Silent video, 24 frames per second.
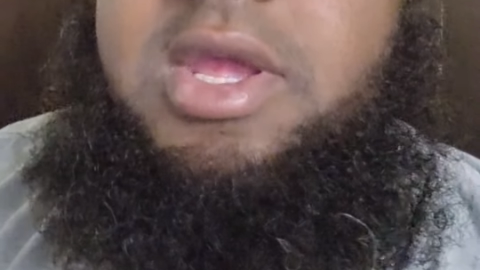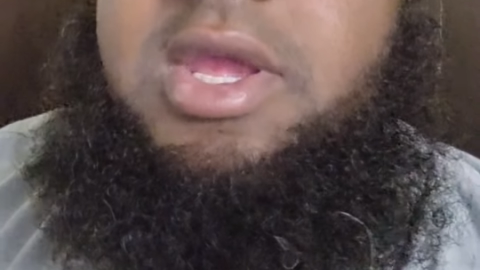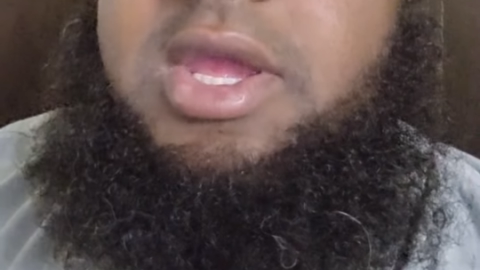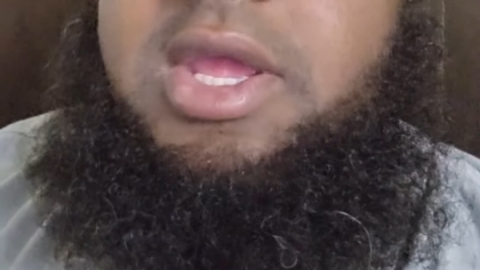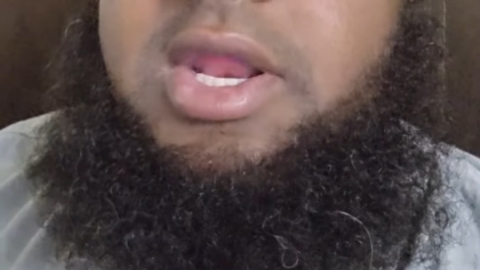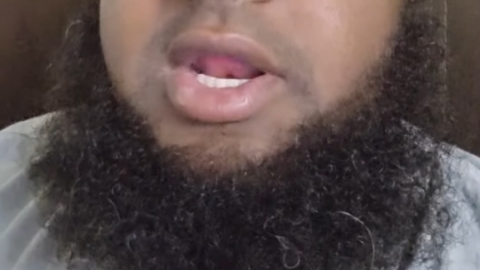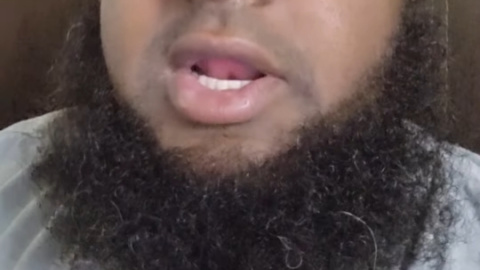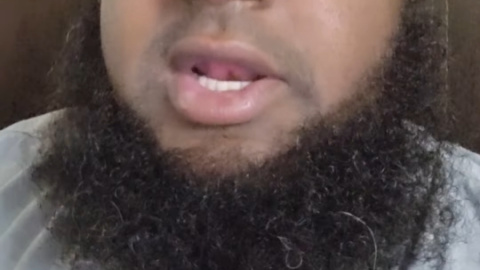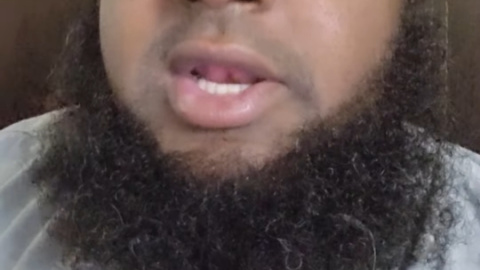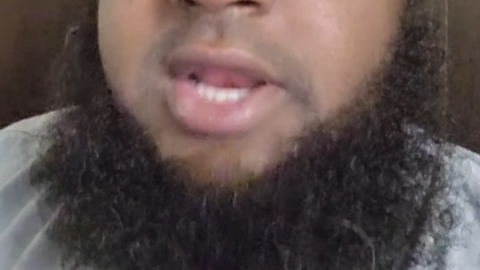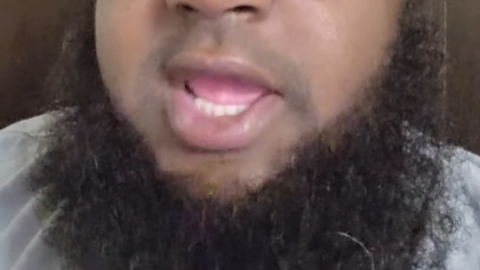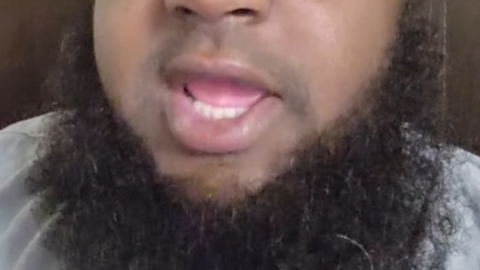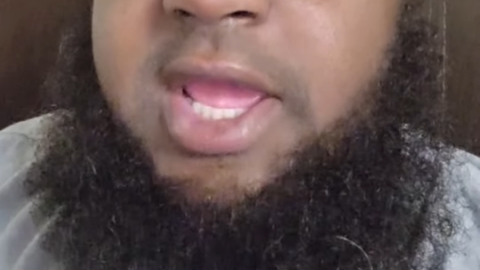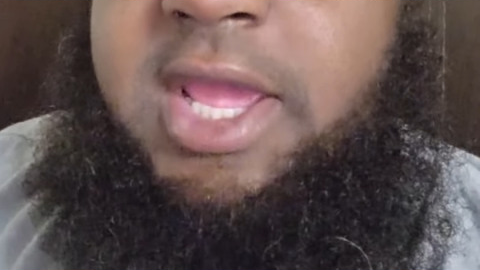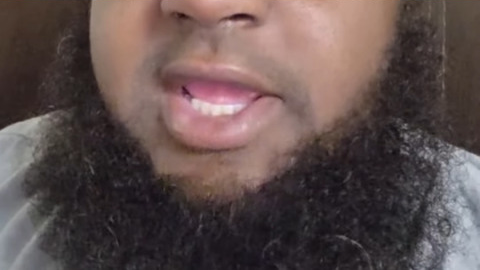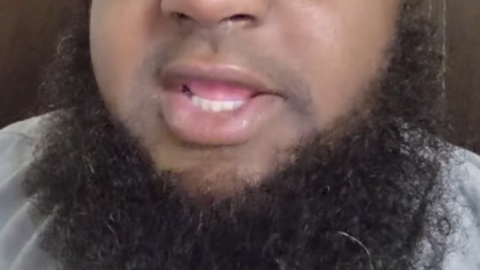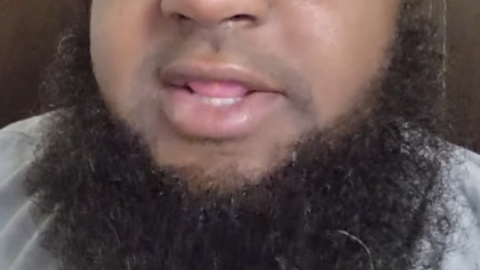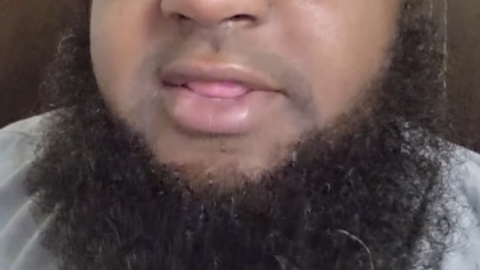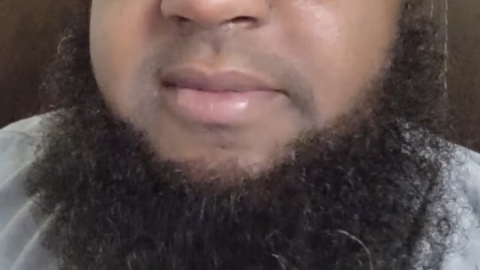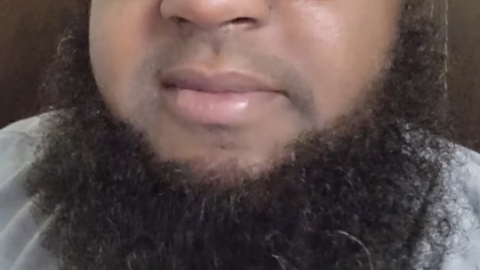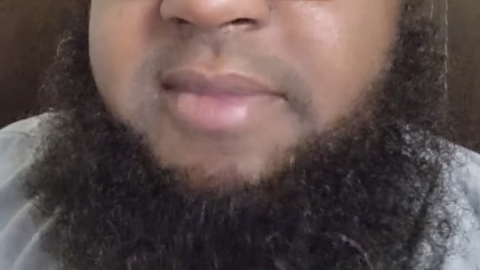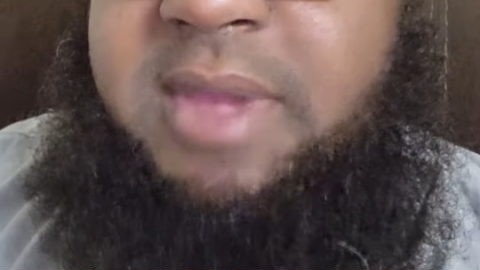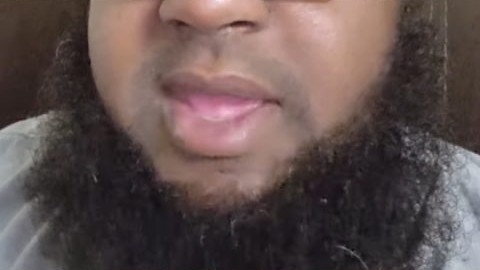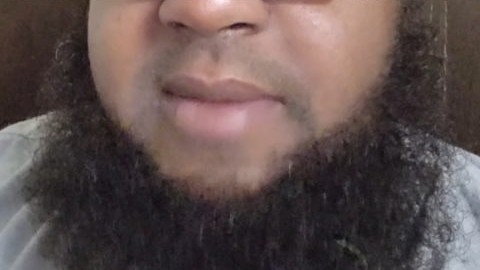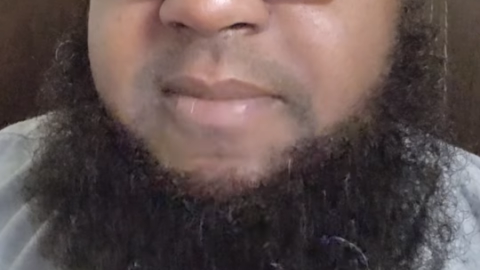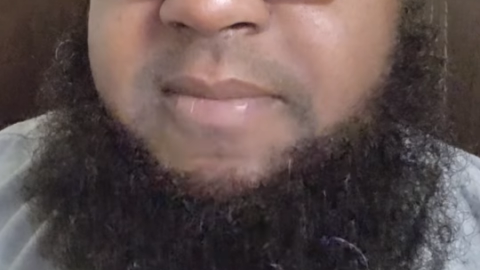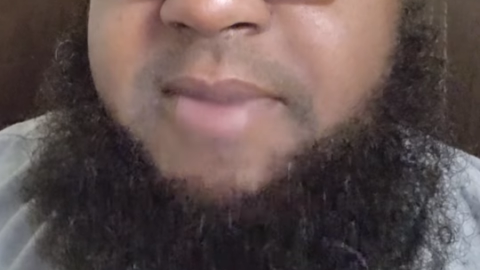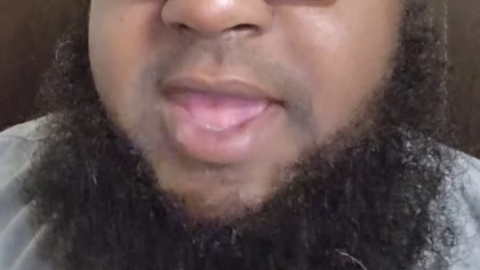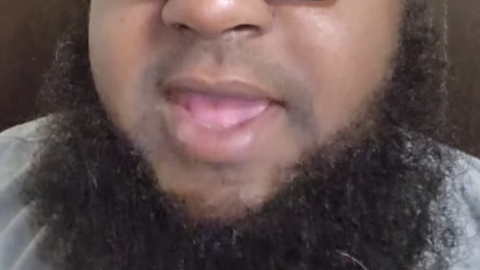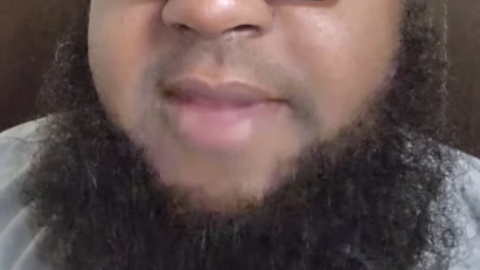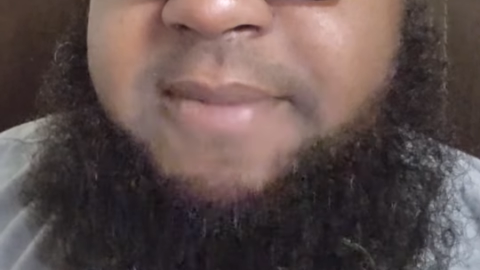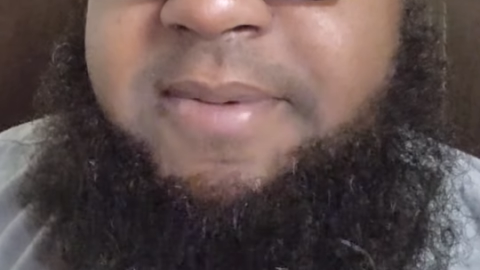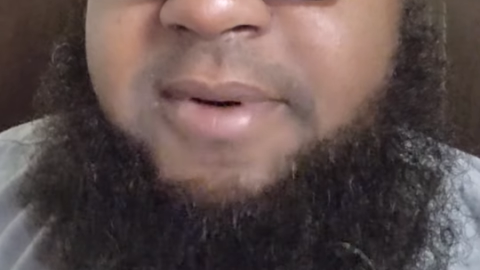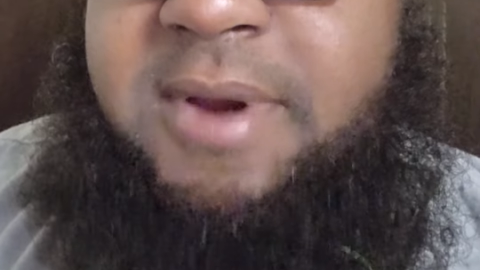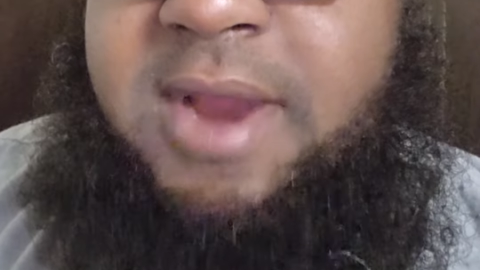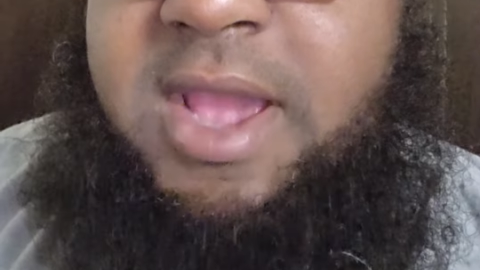And they either make
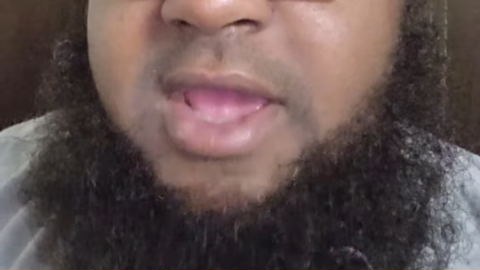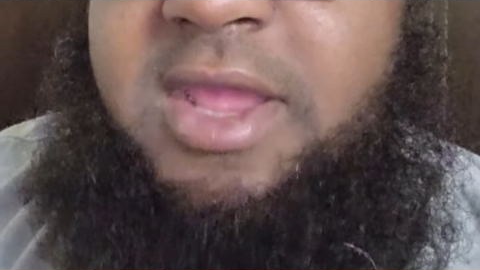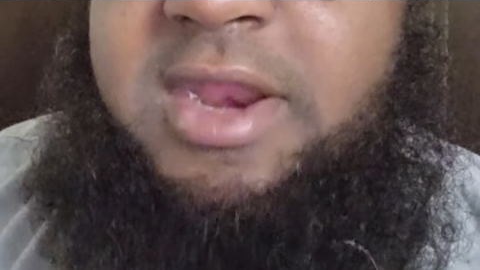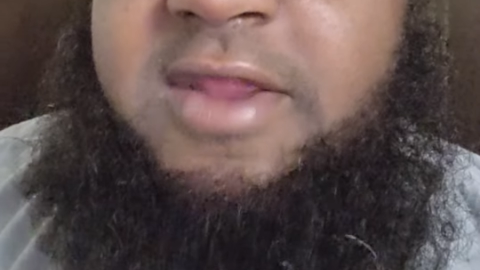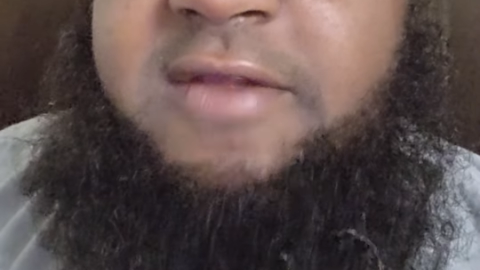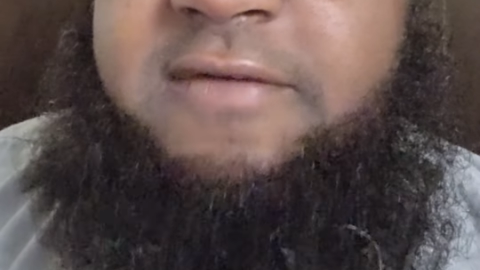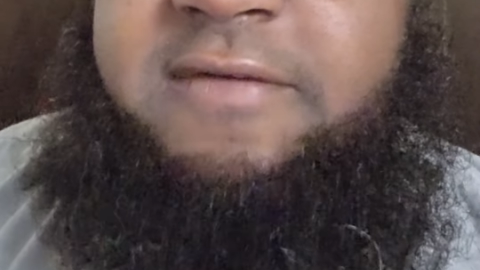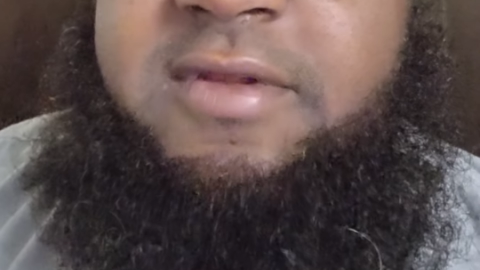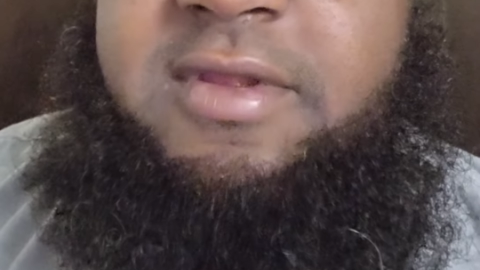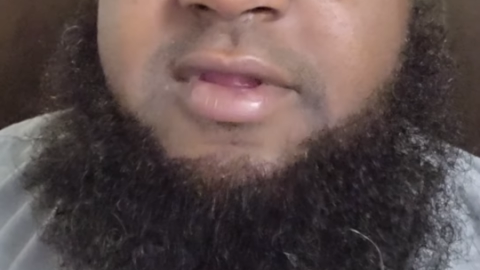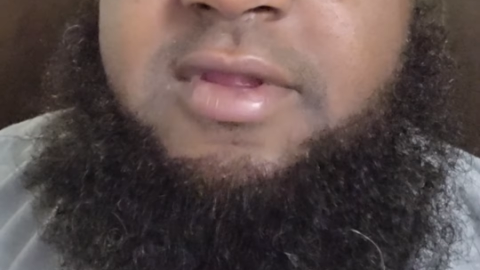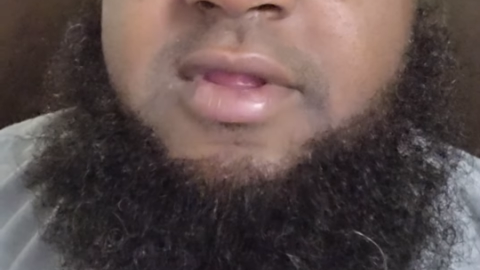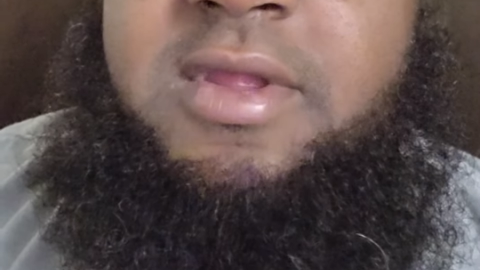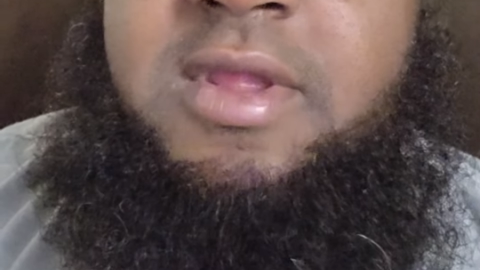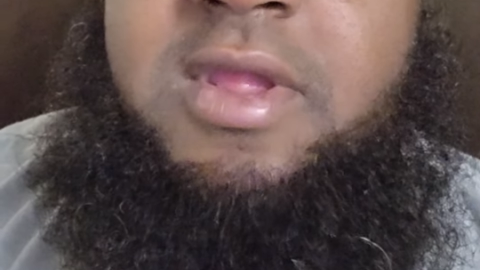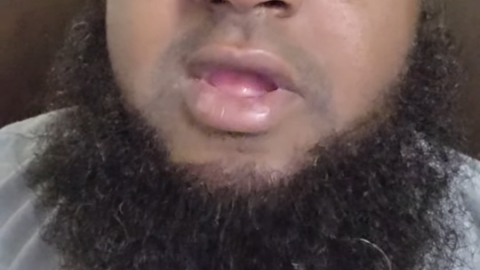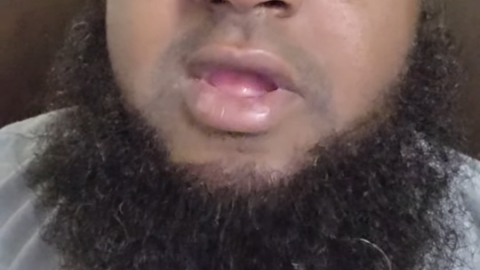paper out of it,